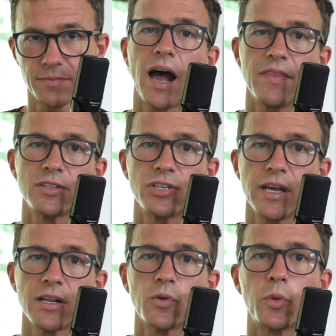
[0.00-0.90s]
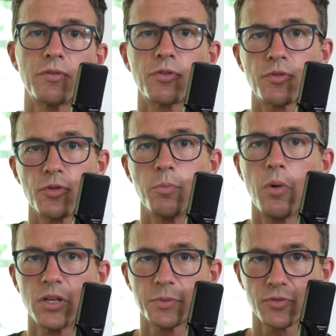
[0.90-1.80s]
On this channel, we've reviewed
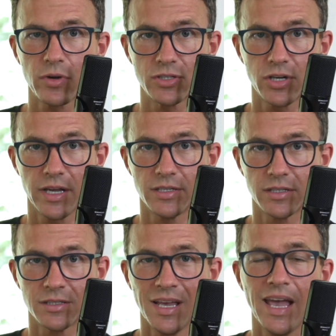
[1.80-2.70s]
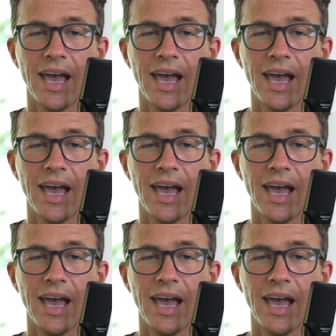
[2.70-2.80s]
multiple registered agents,